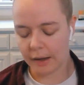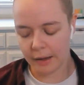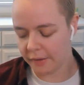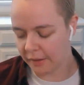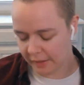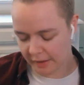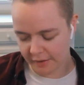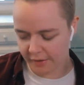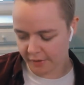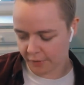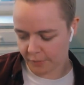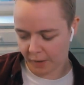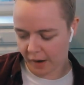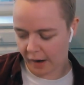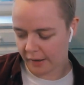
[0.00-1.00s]
at least this is
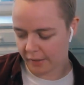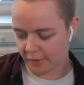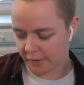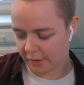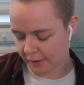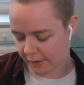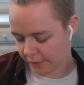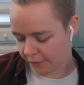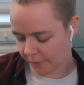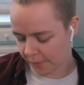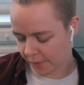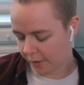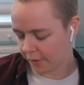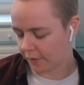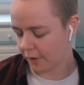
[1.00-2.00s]
where I learned it is from
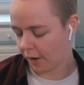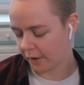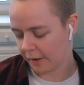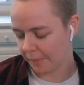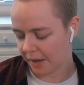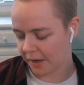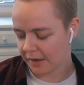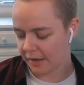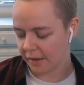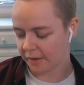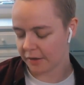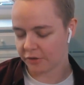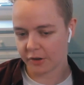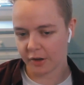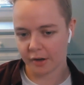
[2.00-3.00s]
her talking about ideas. And
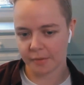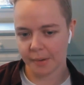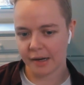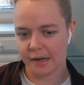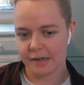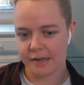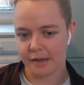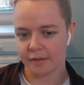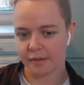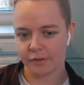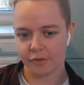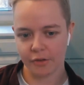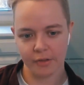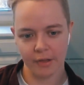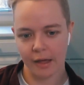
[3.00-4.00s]
she talks about ideas as
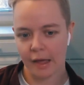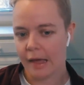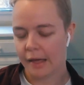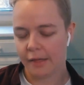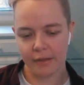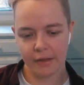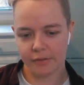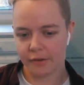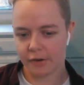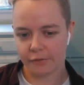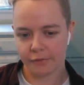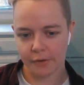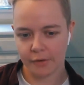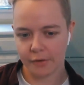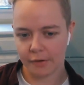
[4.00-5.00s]
just like things that are
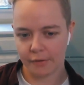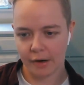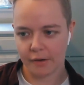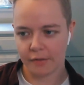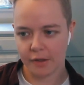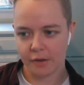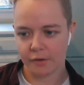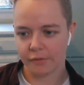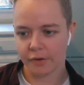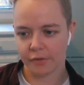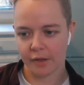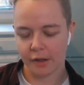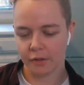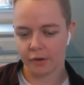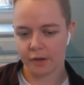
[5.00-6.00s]
floating around in the universe,
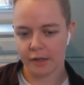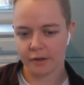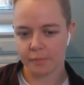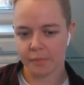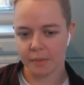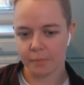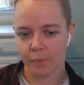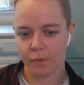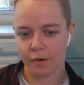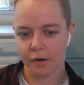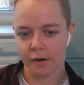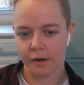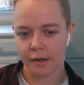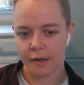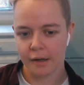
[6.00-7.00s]
like looking to be
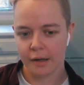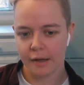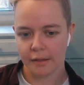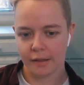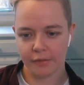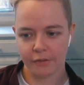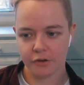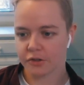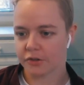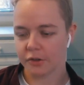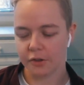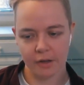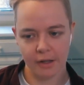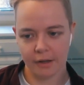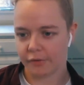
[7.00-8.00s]
born. Like they're just
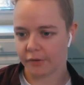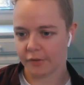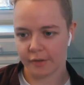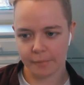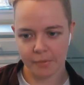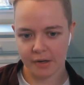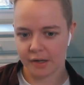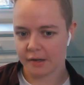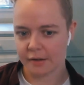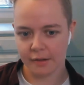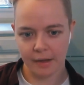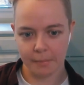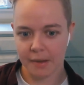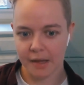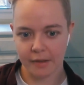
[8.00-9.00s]
looking for somebody to
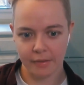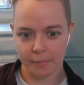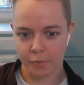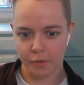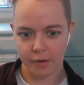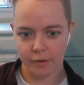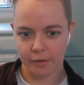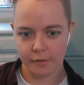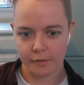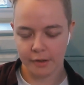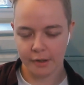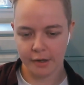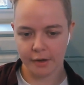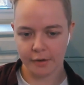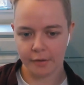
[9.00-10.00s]
like make them real,
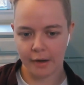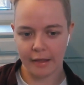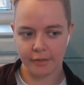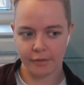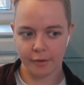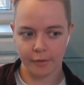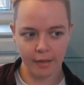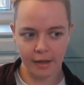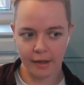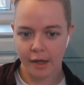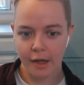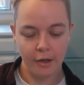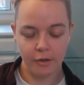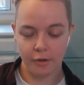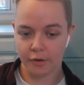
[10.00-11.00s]
you know? And so like
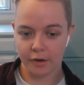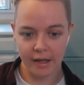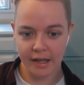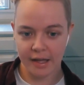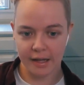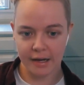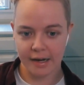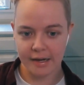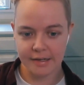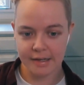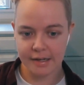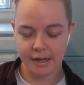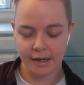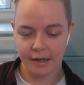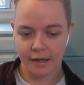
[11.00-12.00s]
you'll hit an
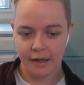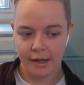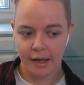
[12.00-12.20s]
idea